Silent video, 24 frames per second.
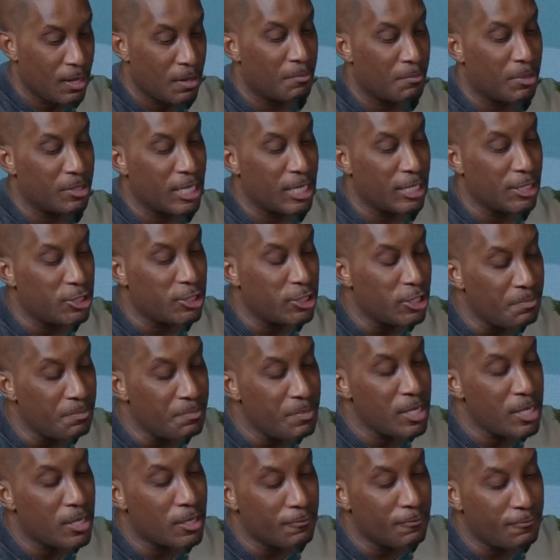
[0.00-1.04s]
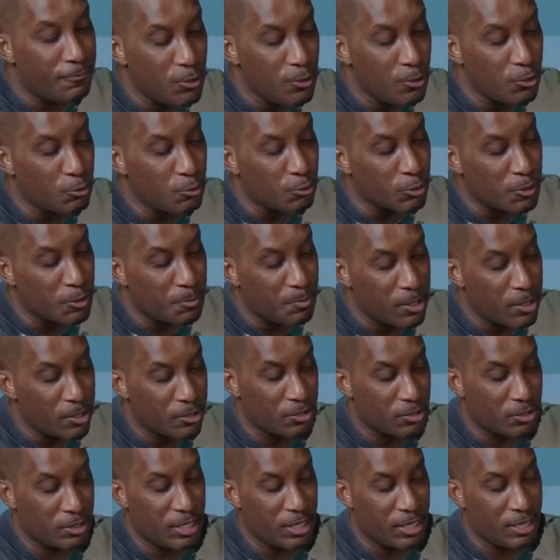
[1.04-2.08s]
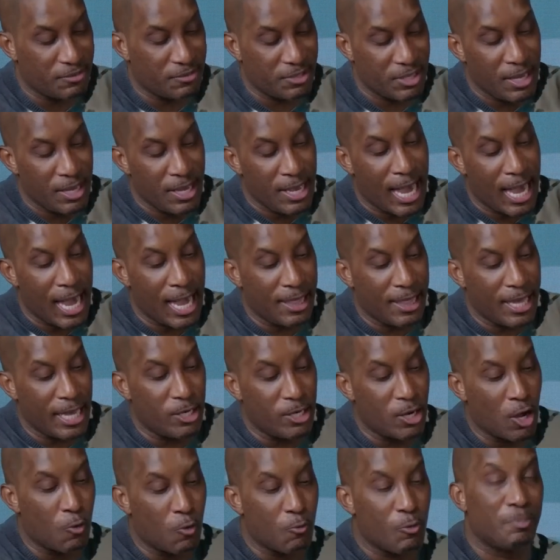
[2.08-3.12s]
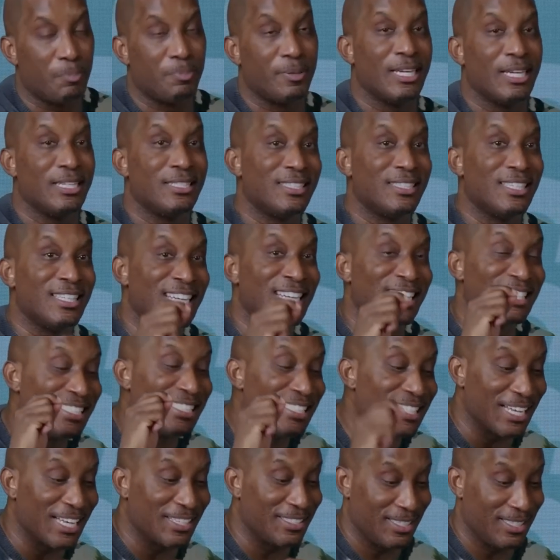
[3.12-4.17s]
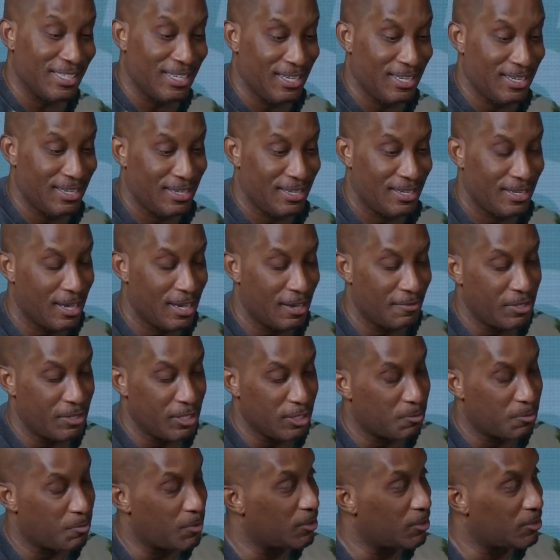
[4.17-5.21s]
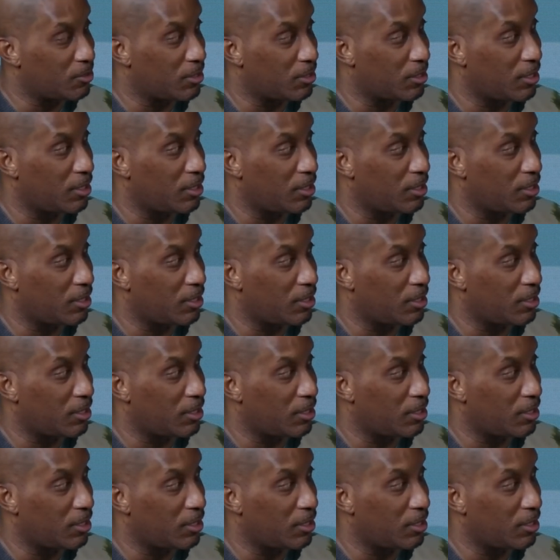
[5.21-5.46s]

but they shouldn't be confused with spiritual gifts, and they don't replace the necessity of these spiritual